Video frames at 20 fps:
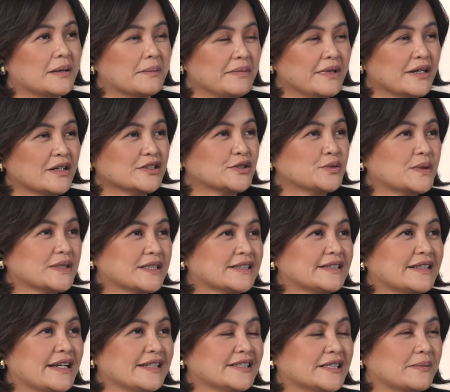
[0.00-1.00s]
Because what's
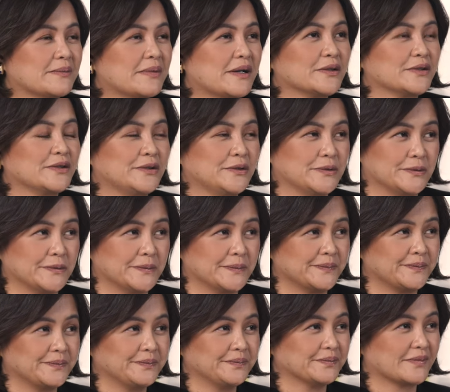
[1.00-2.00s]
nice about you,
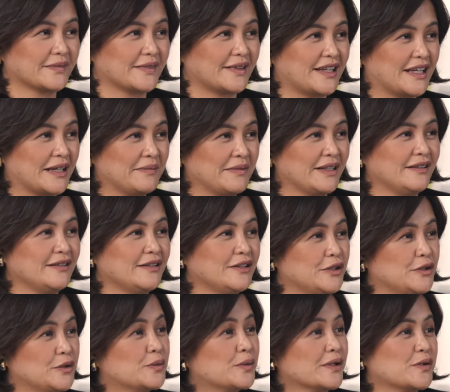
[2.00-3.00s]
I mean,
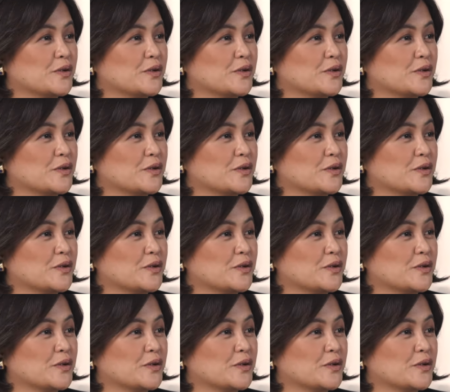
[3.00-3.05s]
you were